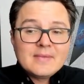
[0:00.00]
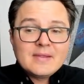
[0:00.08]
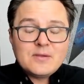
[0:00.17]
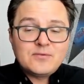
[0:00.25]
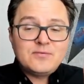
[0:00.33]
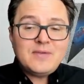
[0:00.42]

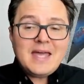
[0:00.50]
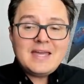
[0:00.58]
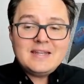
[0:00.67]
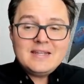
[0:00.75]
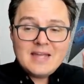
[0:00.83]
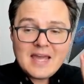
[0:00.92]
the
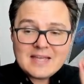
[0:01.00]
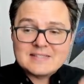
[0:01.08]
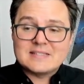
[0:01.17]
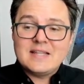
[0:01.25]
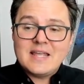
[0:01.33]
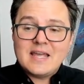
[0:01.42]
Fed has
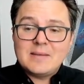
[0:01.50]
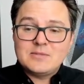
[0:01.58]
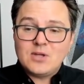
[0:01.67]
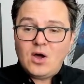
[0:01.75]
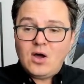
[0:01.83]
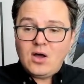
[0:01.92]

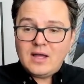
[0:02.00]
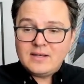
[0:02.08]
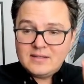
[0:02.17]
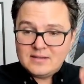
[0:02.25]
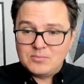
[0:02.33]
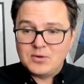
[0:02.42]
slammed
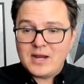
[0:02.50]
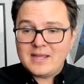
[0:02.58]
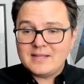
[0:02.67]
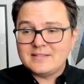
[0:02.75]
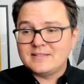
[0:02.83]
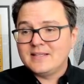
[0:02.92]
on the
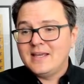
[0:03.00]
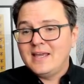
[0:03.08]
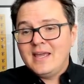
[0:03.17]
brakes